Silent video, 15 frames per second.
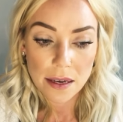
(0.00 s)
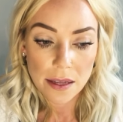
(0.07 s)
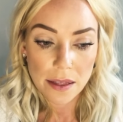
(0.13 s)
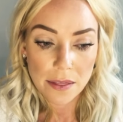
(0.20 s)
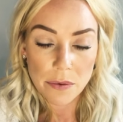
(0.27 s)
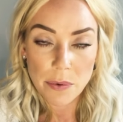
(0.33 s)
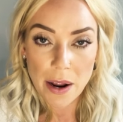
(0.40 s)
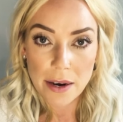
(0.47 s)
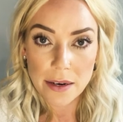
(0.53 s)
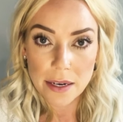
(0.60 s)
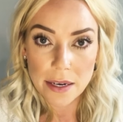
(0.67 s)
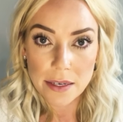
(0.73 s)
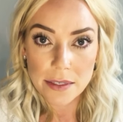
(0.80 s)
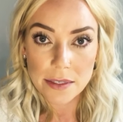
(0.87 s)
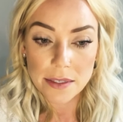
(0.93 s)
the
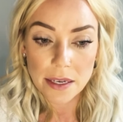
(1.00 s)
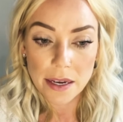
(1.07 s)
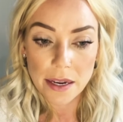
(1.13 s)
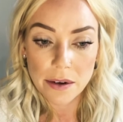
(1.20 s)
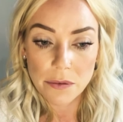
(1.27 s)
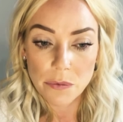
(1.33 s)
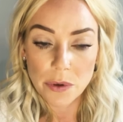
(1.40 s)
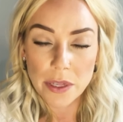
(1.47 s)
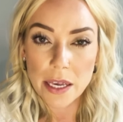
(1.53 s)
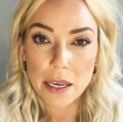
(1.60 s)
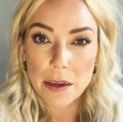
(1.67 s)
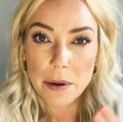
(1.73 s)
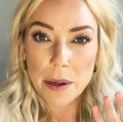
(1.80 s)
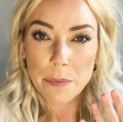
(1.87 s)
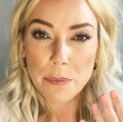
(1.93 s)
redness and
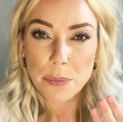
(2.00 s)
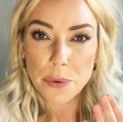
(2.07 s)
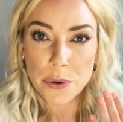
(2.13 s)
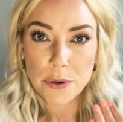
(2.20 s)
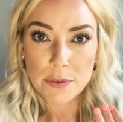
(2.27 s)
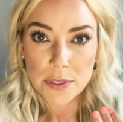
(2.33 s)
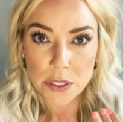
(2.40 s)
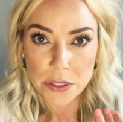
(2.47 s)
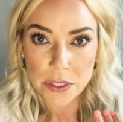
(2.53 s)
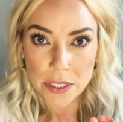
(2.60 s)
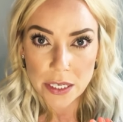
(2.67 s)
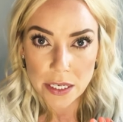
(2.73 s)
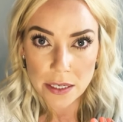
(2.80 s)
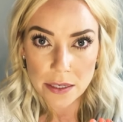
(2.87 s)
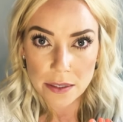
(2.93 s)
really improves your
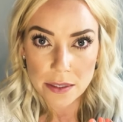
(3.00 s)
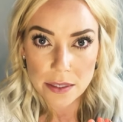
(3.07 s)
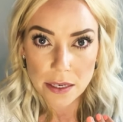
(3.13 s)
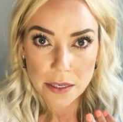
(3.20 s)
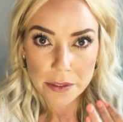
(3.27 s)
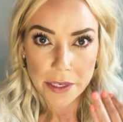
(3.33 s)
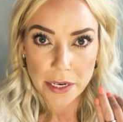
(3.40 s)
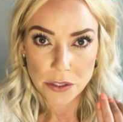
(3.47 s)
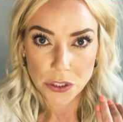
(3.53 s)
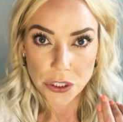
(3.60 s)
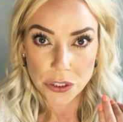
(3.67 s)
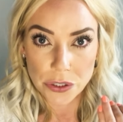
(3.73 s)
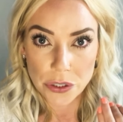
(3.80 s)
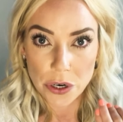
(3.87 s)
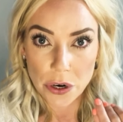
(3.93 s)
skin's
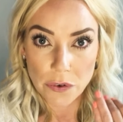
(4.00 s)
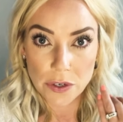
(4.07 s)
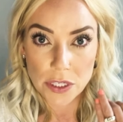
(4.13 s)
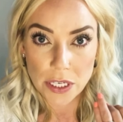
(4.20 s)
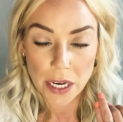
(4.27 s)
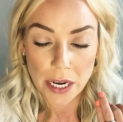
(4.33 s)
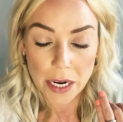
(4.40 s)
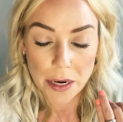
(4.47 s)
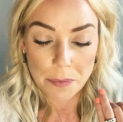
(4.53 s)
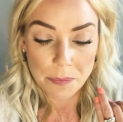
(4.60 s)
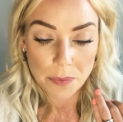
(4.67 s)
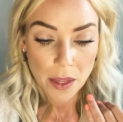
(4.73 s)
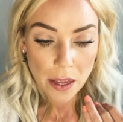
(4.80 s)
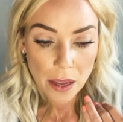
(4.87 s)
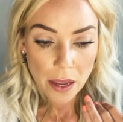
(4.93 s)
texture over time.
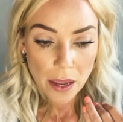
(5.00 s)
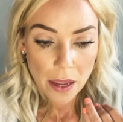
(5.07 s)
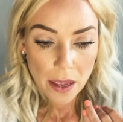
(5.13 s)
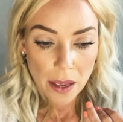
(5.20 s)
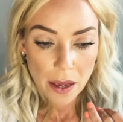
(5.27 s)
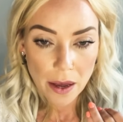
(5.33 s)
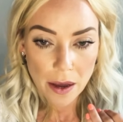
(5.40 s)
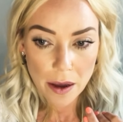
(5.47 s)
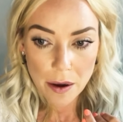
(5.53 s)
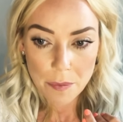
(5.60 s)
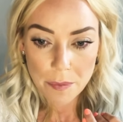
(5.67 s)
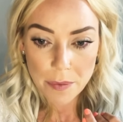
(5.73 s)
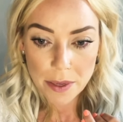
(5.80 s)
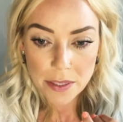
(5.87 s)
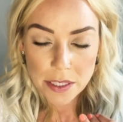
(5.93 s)

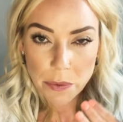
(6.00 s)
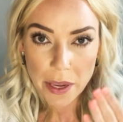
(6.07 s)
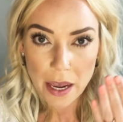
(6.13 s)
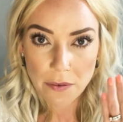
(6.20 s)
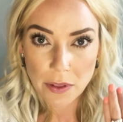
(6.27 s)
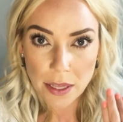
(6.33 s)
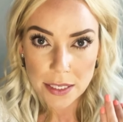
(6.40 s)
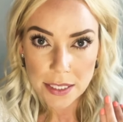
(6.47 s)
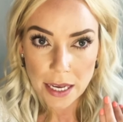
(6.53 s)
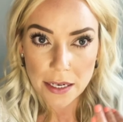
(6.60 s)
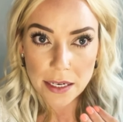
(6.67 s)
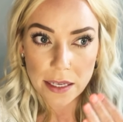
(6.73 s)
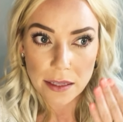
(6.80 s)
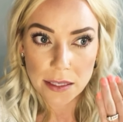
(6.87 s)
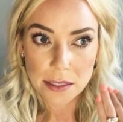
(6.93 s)
And so we have less
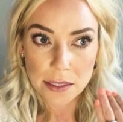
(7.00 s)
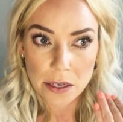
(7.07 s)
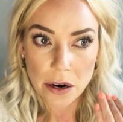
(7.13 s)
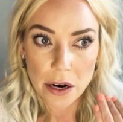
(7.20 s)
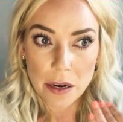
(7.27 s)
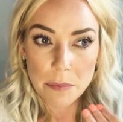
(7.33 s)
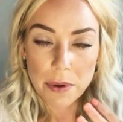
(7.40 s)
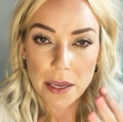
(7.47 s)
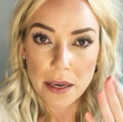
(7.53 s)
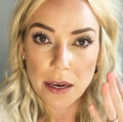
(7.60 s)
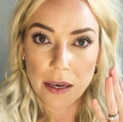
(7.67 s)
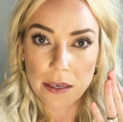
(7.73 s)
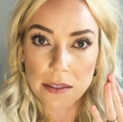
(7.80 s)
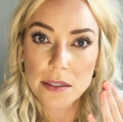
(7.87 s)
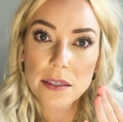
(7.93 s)
acne, less scarring,
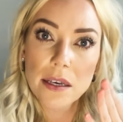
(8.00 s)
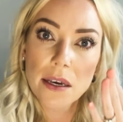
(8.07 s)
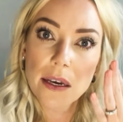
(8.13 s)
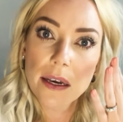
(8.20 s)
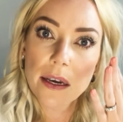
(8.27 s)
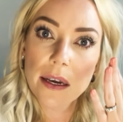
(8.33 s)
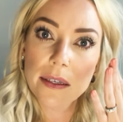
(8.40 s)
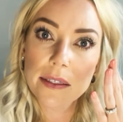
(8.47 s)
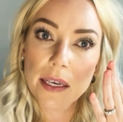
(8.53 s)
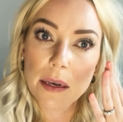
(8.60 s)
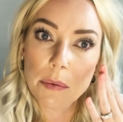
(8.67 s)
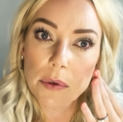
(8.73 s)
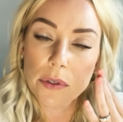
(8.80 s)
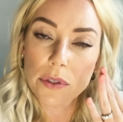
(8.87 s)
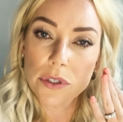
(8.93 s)
because it's
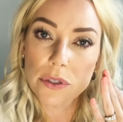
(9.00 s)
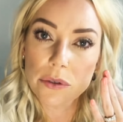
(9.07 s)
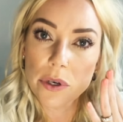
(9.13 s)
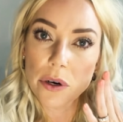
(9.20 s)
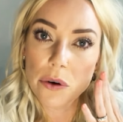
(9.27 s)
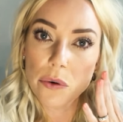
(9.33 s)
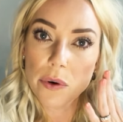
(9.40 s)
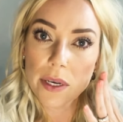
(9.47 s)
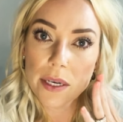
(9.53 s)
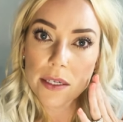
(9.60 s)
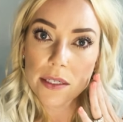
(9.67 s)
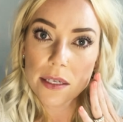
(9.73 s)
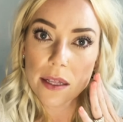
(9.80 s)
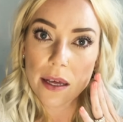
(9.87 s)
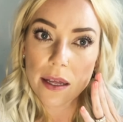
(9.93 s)
able to go
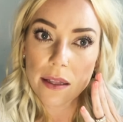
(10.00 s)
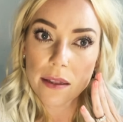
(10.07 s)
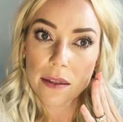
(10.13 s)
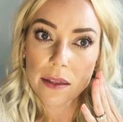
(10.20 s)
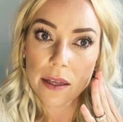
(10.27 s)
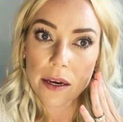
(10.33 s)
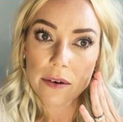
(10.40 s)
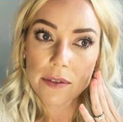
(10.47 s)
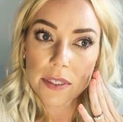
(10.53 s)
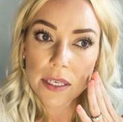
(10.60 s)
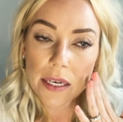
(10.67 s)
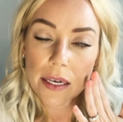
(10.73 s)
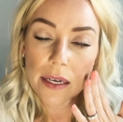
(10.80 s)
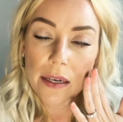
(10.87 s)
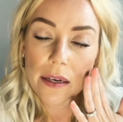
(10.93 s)
into that layer of
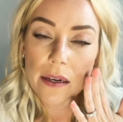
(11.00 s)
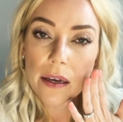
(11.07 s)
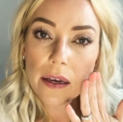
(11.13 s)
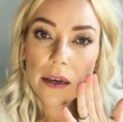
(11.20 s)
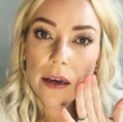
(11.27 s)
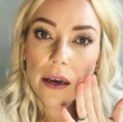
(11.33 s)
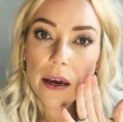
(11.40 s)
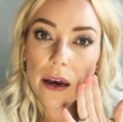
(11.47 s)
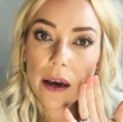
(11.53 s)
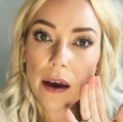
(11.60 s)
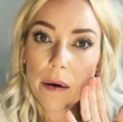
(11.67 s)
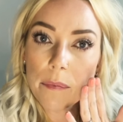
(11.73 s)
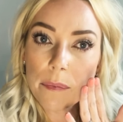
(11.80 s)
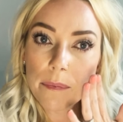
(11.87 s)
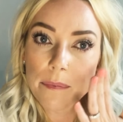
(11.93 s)
skin,
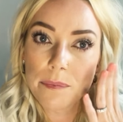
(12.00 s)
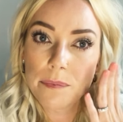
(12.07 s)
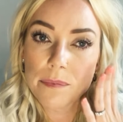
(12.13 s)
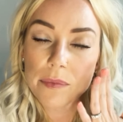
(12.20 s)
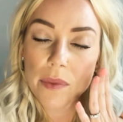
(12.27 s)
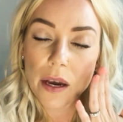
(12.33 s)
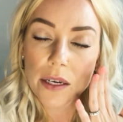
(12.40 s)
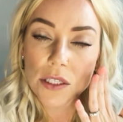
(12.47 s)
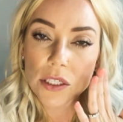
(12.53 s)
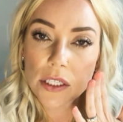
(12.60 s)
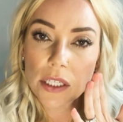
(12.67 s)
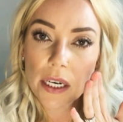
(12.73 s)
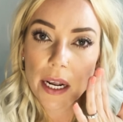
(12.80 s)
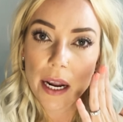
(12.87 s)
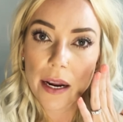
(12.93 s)

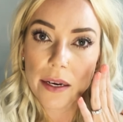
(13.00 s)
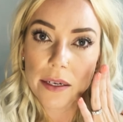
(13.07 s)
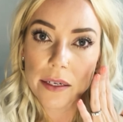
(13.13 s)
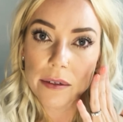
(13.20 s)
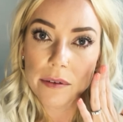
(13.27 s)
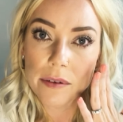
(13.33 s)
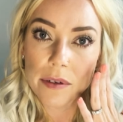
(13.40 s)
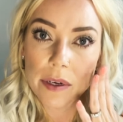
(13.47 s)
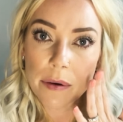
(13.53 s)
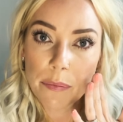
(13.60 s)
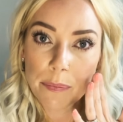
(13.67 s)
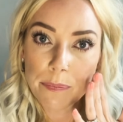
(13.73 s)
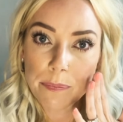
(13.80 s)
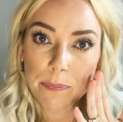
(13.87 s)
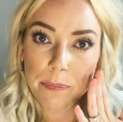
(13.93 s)
oxygenate and
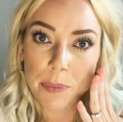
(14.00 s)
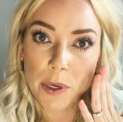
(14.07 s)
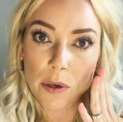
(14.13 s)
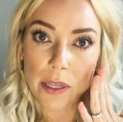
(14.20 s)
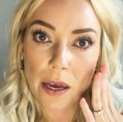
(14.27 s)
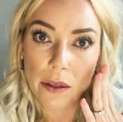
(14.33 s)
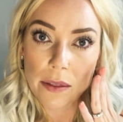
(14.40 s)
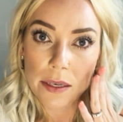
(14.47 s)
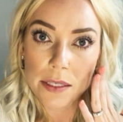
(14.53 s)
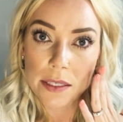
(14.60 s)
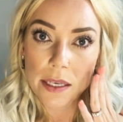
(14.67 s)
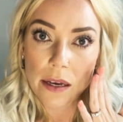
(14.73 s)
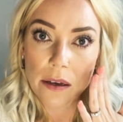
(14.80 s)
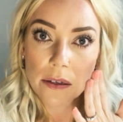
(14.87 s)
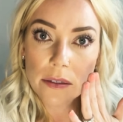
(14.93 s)
build healthy
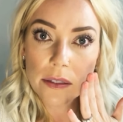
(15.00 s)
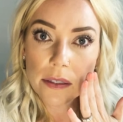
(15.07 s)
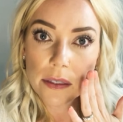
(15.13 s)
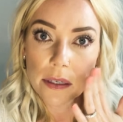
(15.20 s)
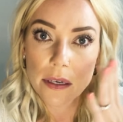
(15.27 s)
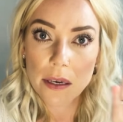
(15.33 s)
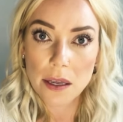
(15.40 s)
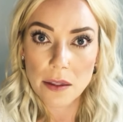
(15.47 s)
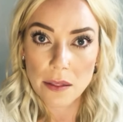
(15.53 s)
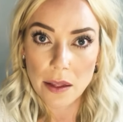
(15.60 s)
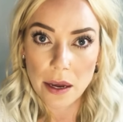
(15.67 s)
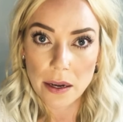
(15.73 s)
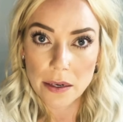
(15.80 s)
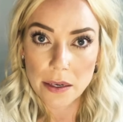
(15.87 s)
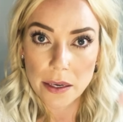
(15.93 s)
cells, and then
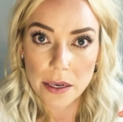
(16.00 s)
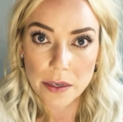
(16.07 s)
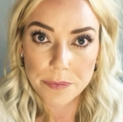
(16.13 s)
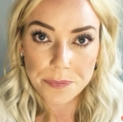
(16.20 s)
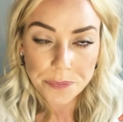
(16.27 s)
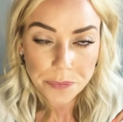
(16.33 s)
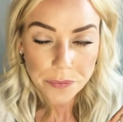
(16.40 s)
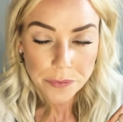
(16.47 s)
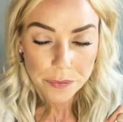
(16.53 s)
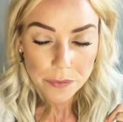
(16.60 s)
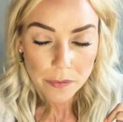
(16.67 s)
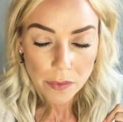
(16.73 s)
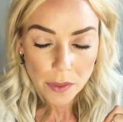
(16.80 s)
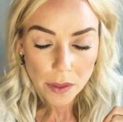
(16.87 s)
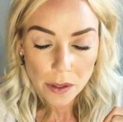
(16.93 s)
that can,
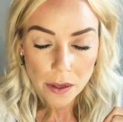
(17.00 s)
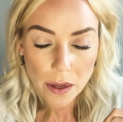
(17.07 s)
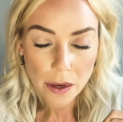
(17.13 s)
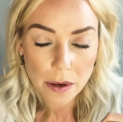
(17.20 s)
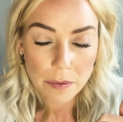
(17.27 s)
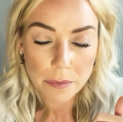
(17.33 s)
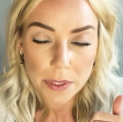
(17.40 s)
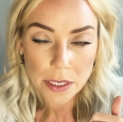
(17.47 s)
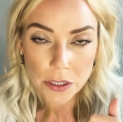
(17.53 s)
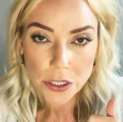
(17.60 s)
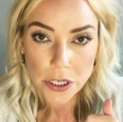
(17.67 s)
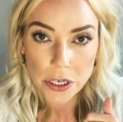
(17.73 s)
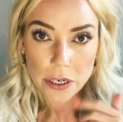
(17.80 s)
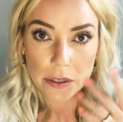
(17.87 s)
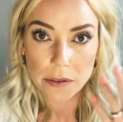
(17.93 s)
in
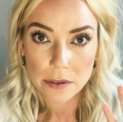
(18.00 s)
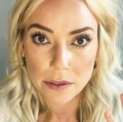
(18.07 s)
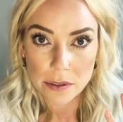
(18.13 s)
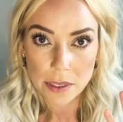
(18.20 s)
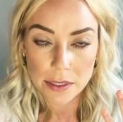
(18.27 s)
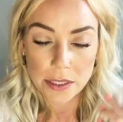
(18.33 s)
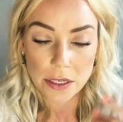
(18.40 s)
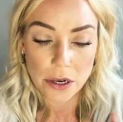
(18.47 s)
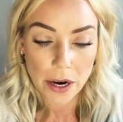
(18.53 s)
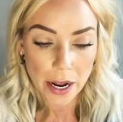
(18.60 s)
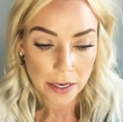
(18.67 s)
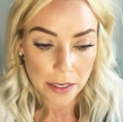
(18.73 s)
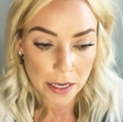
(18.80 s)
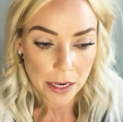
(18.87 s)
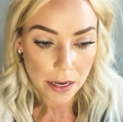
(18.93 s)
turn, lessen our
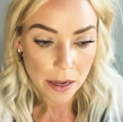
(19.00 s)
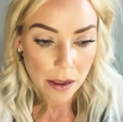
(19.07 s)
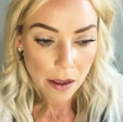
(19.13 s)
acne.